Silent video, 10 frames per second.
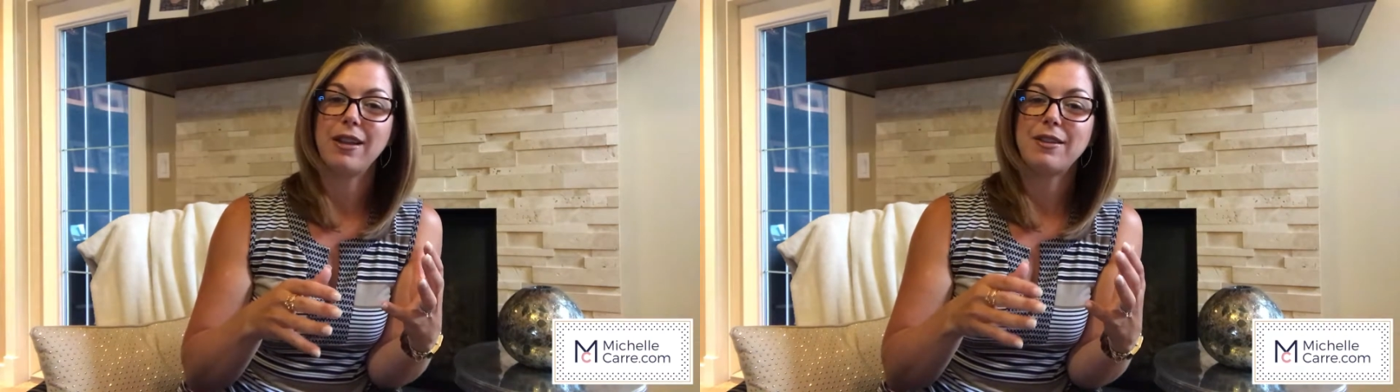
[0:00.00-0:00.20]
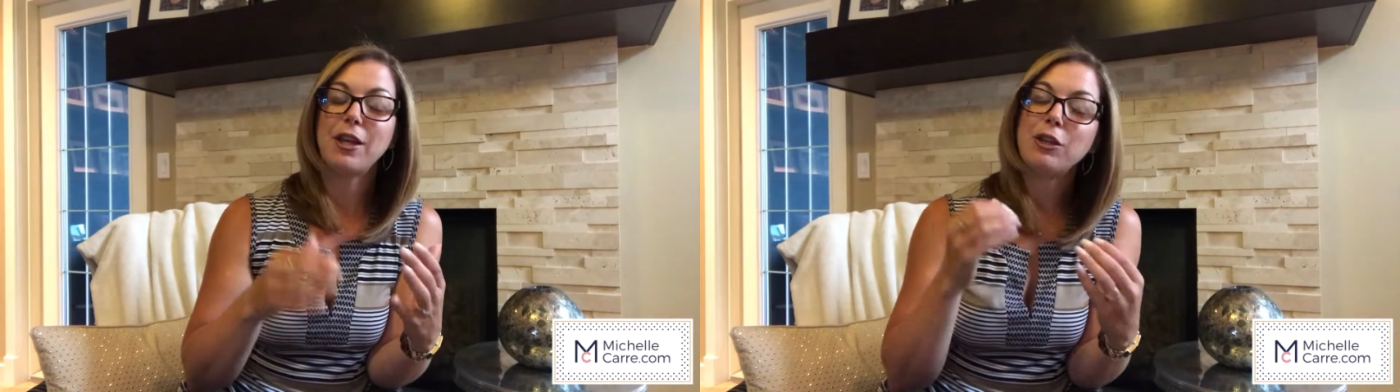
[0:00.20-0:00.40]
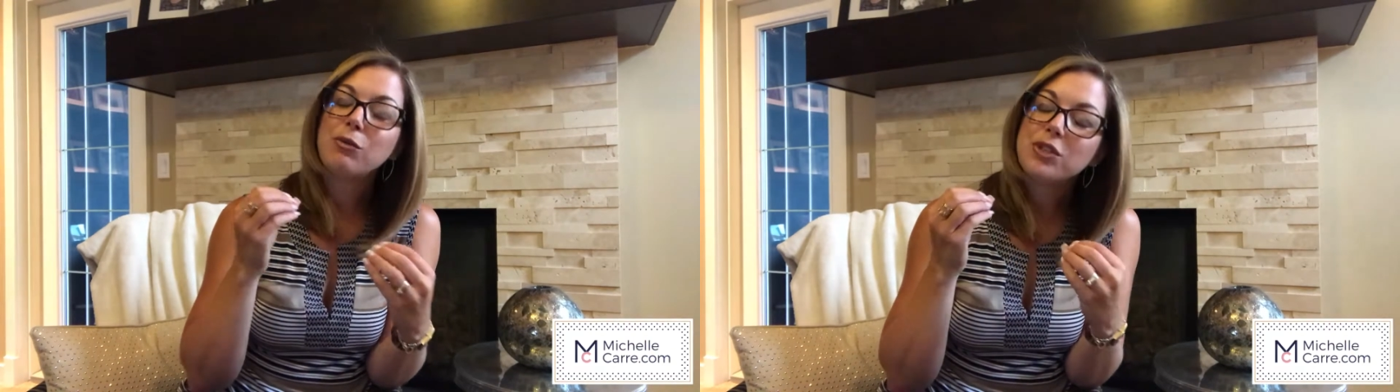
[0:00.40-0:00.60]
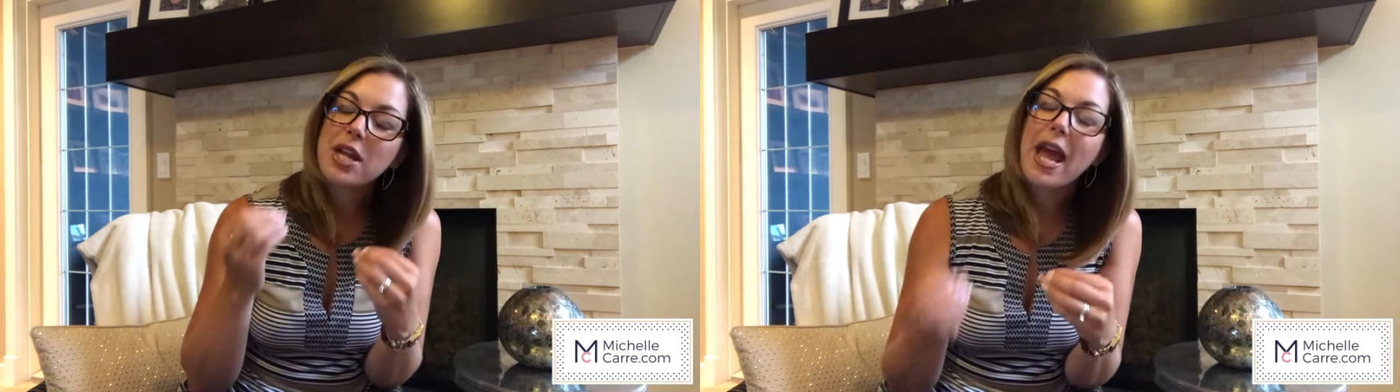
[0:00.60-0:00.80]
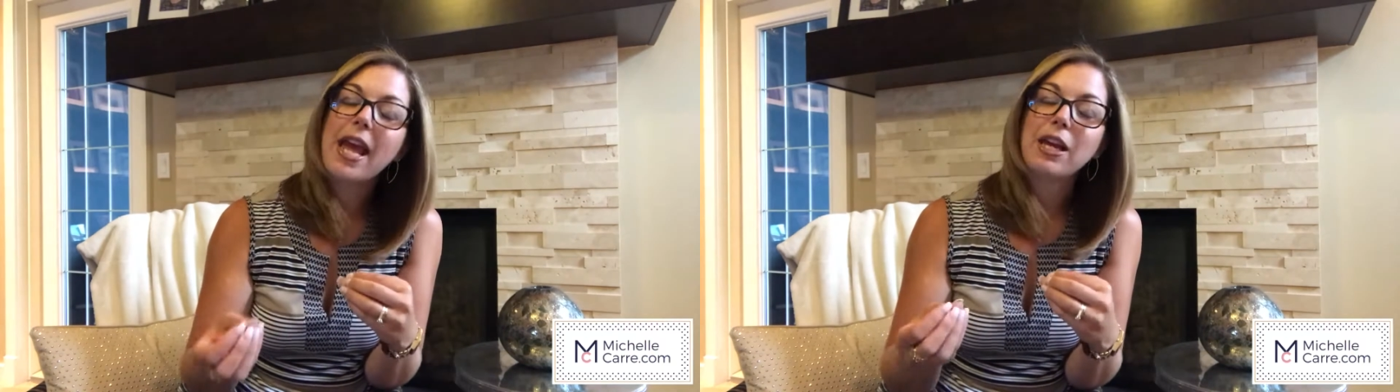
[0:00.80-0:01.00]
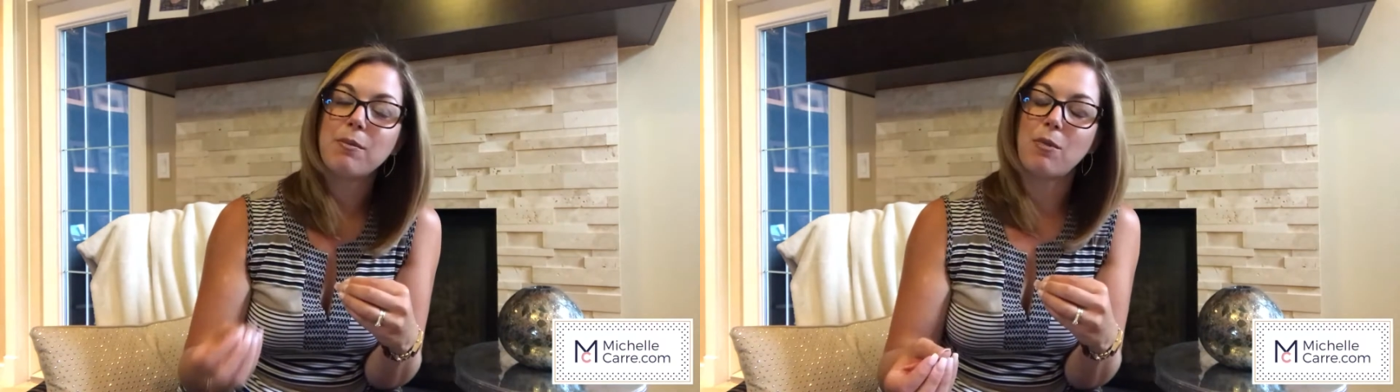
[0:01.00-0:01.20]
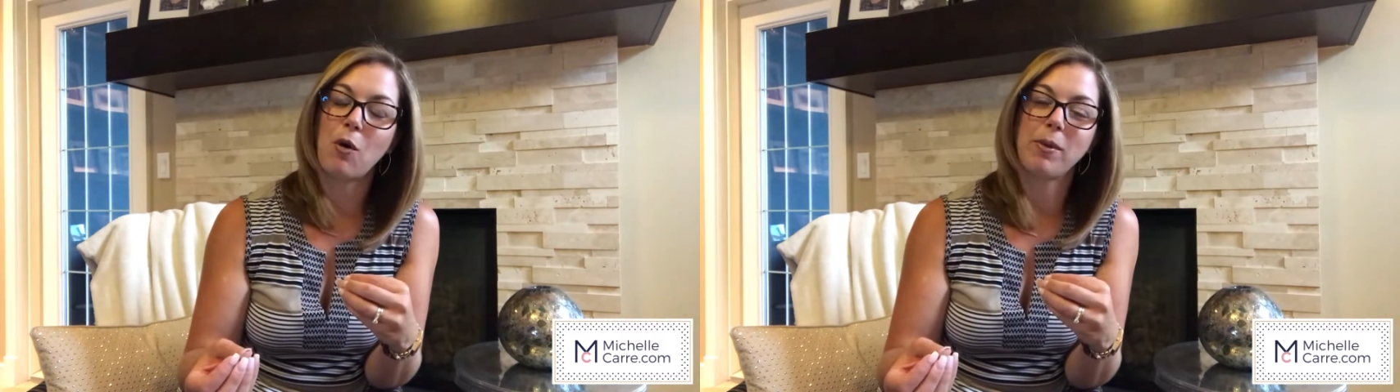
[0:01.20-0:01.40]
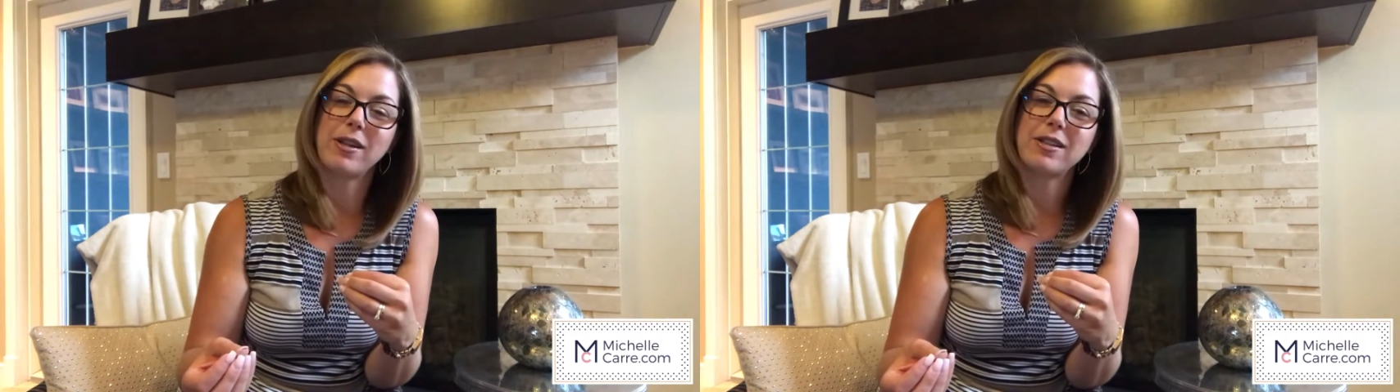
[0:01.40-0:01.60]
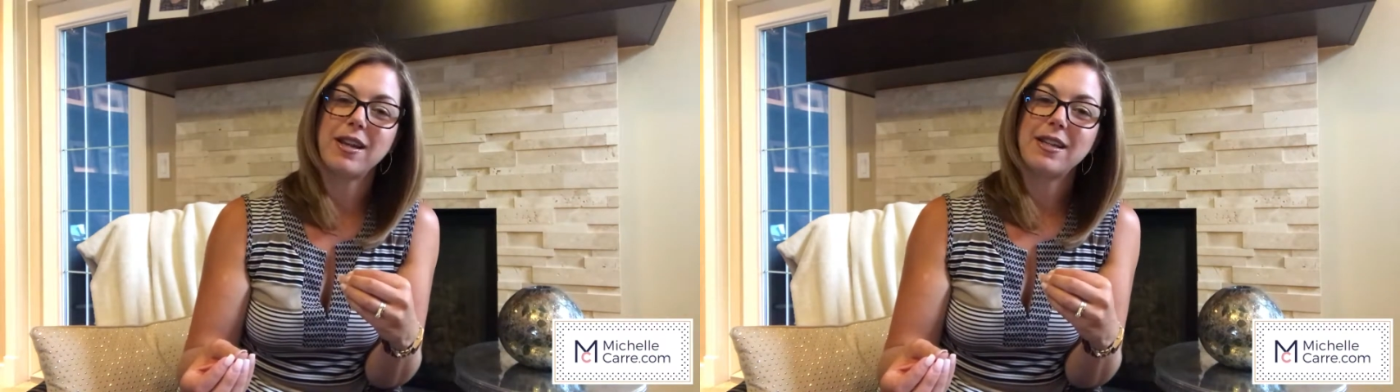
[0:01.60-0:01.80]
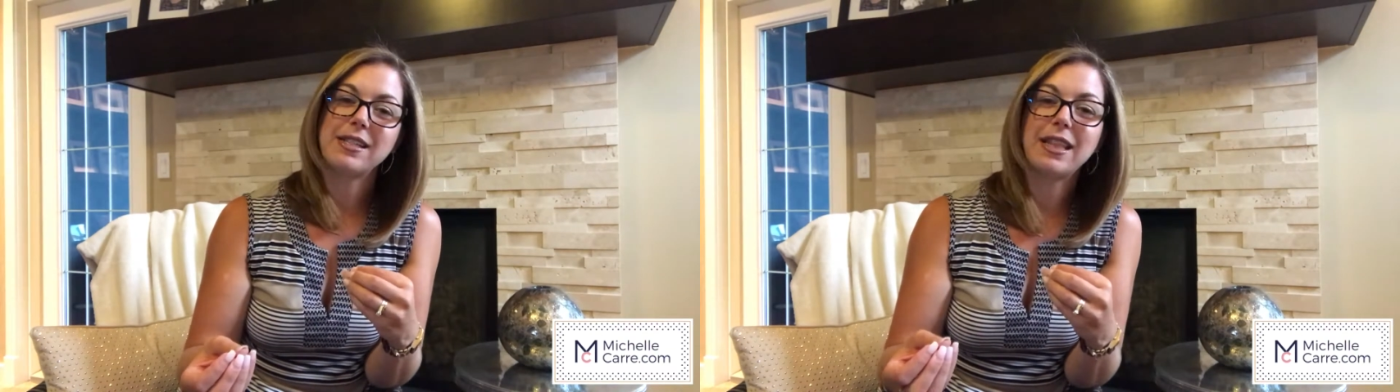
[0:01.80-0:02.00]
that you take a moment
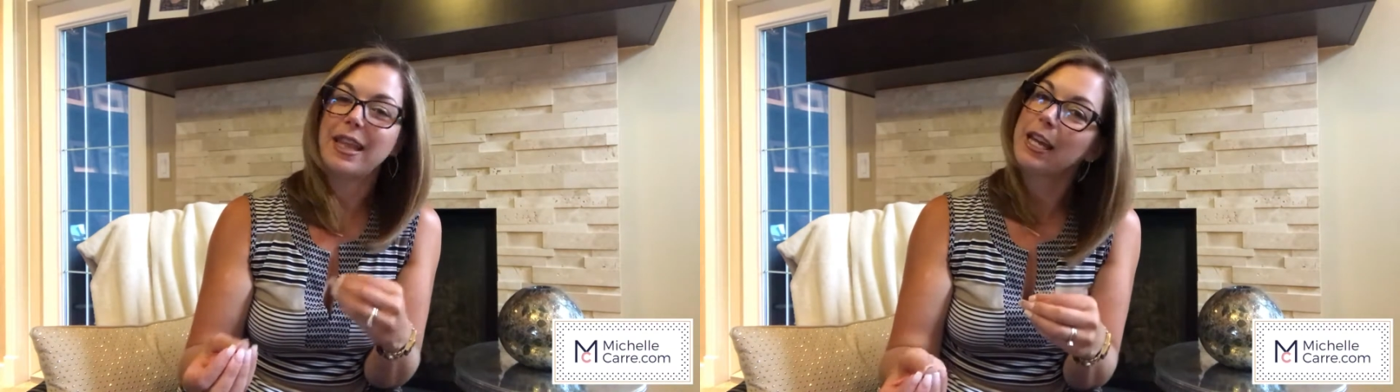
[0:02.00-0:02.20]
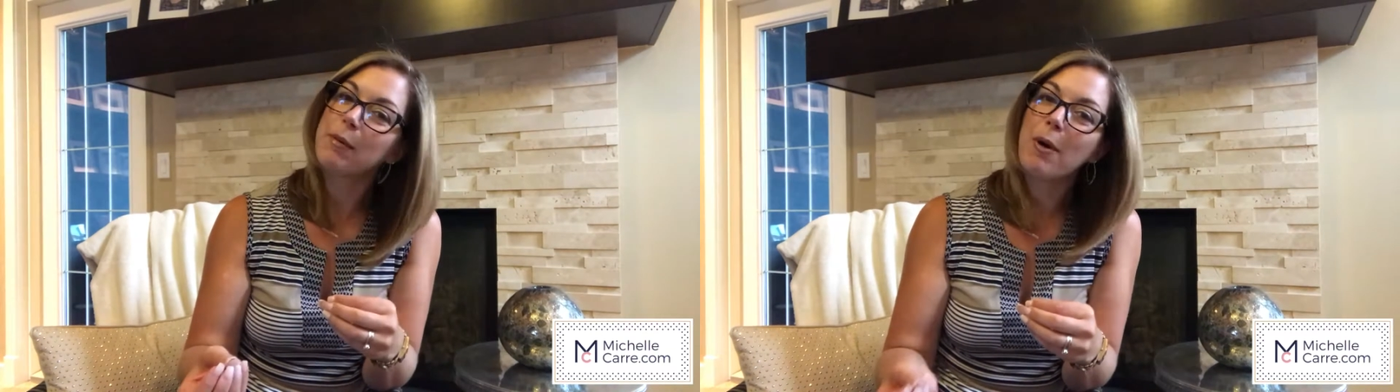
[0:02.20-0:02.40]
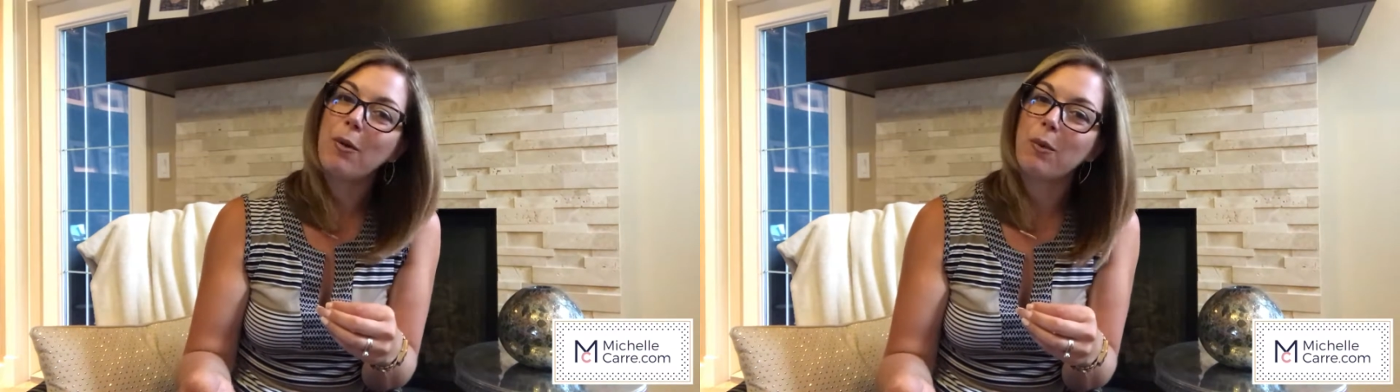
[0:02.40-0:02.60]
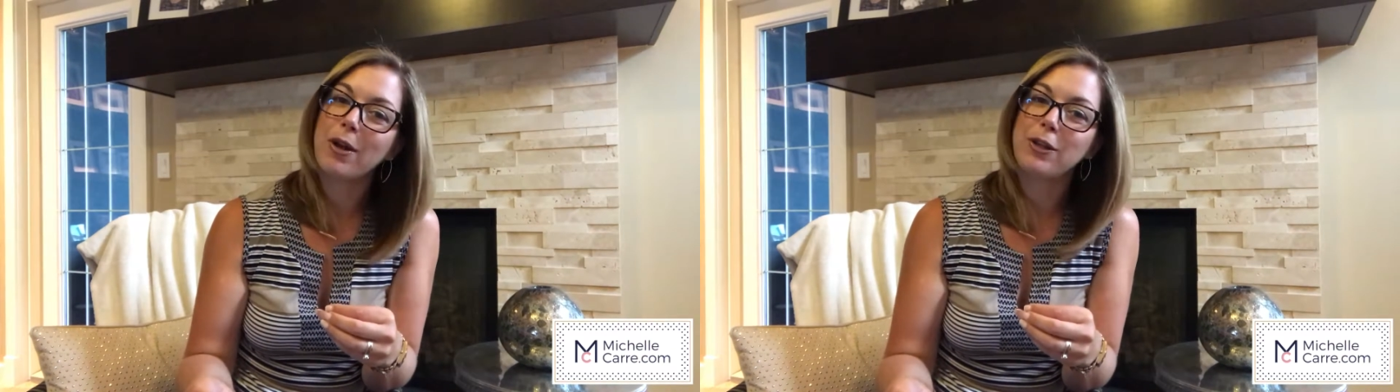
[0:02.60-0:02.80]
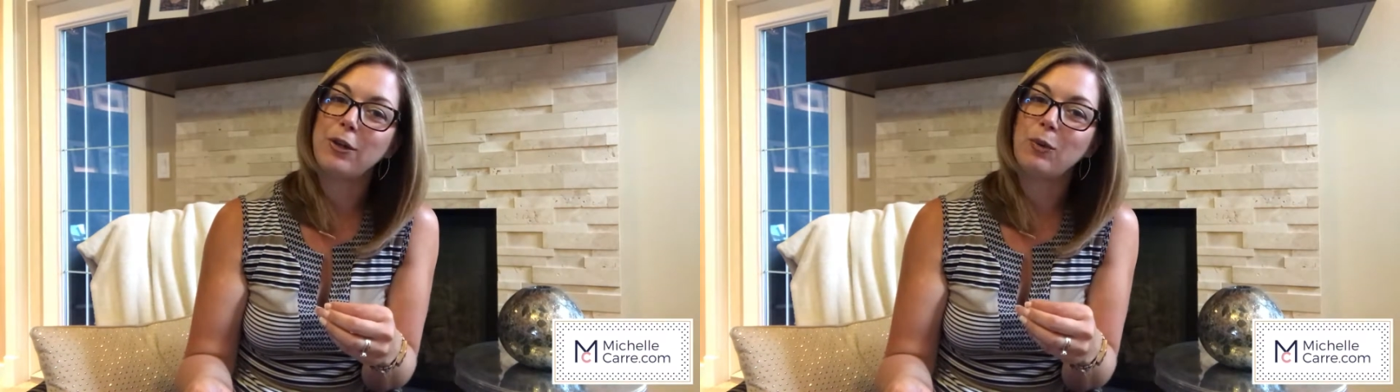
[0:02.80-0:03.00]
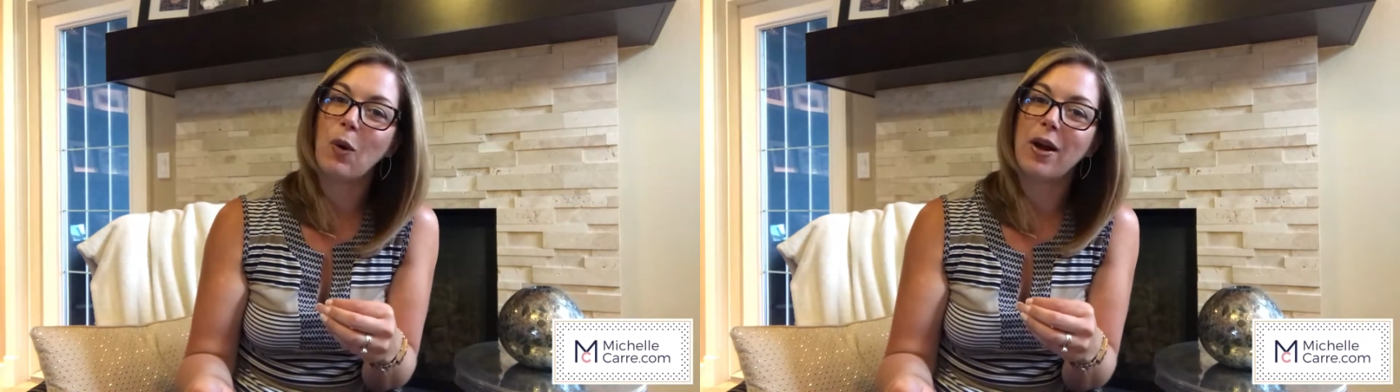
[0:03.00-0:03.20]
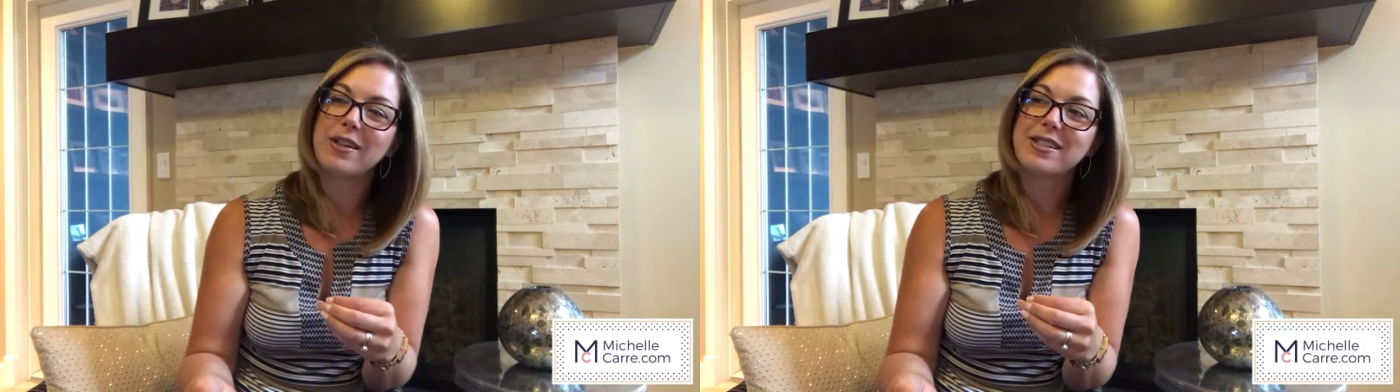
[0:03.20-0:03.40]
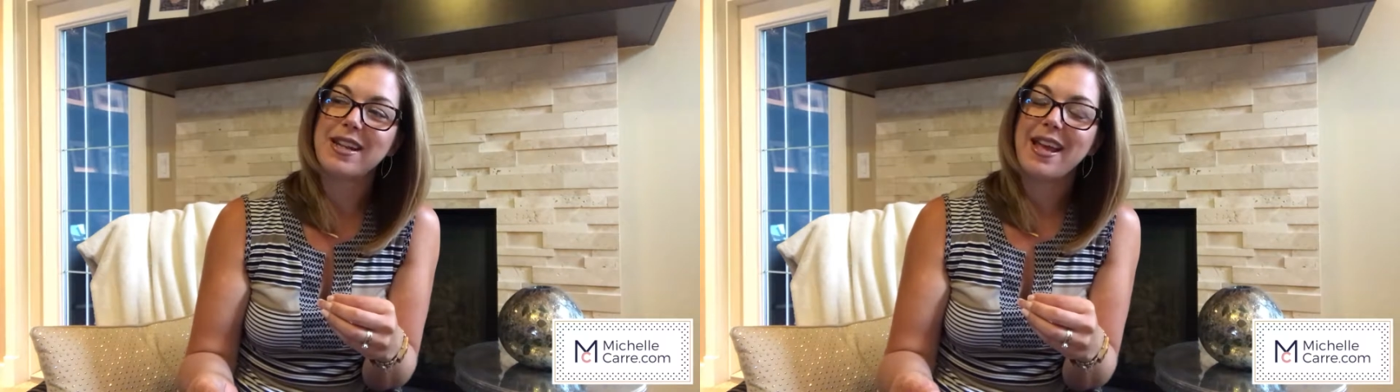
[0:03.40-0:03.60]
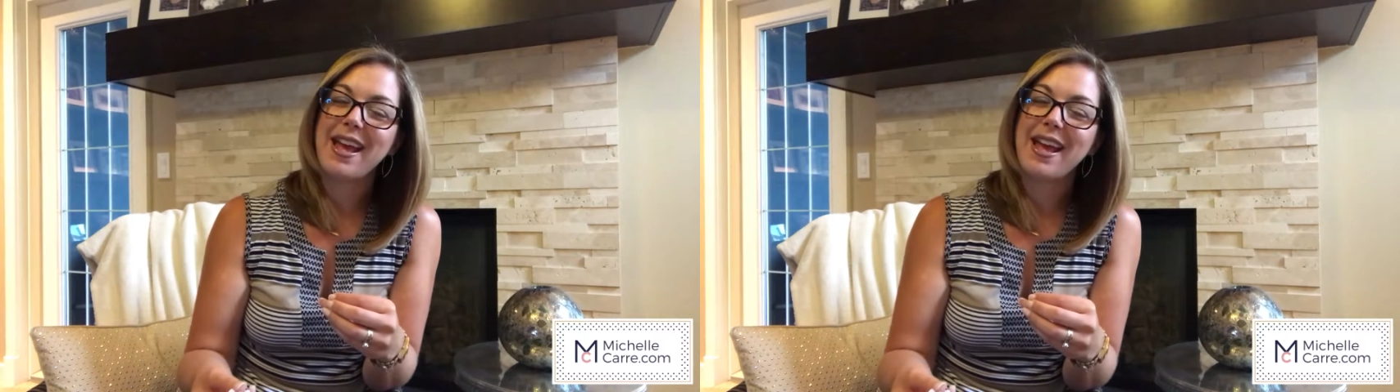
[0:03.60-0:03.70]
to think about what you want